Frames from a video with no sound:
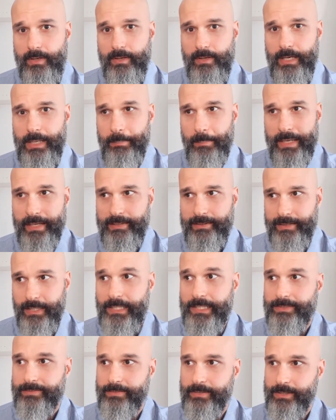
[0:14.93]
It makes
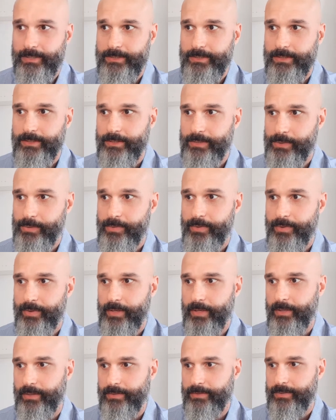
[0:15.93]
sense for us to do
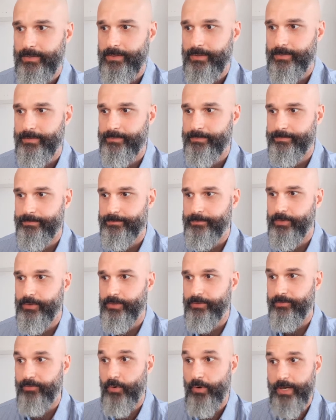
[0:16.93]
things for
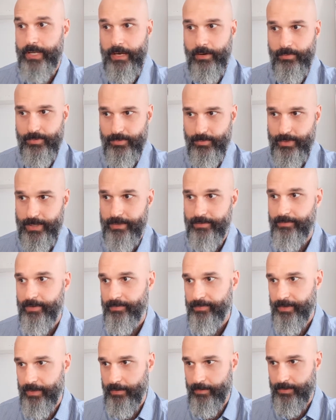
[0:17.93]
40 hours a week,
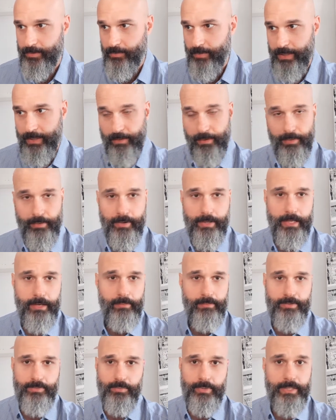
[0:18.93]
50 hours a week, 30
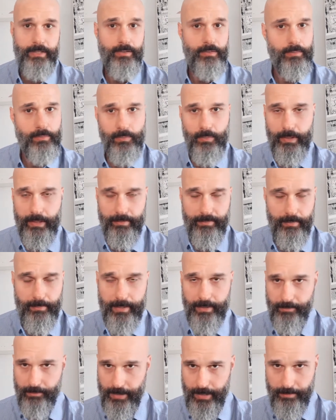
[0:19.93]
hours a week, whatever
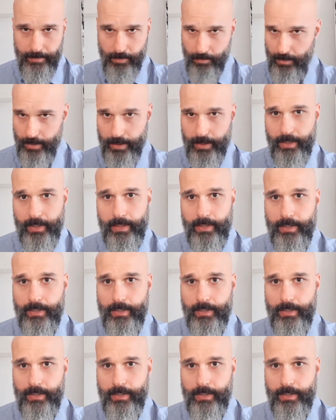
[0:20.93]
amount of time you work,